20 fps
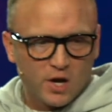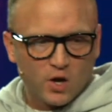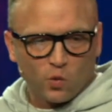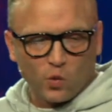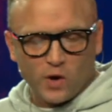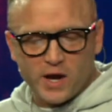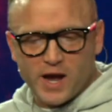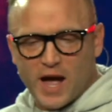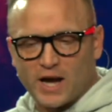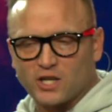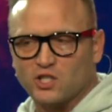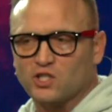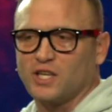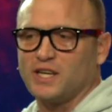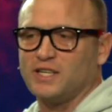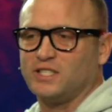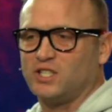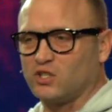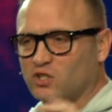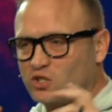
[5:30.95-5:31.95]
we
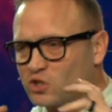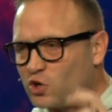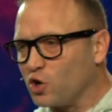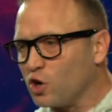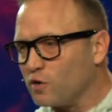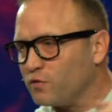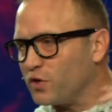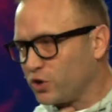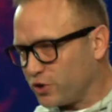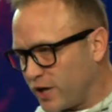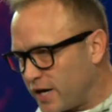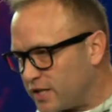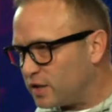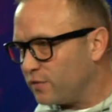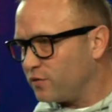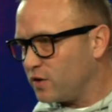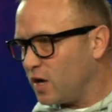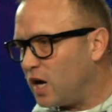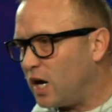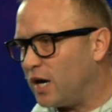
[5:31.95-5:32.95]
actually deserve the grace
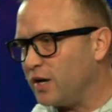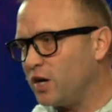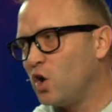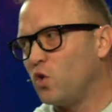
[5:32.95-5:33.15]
of God.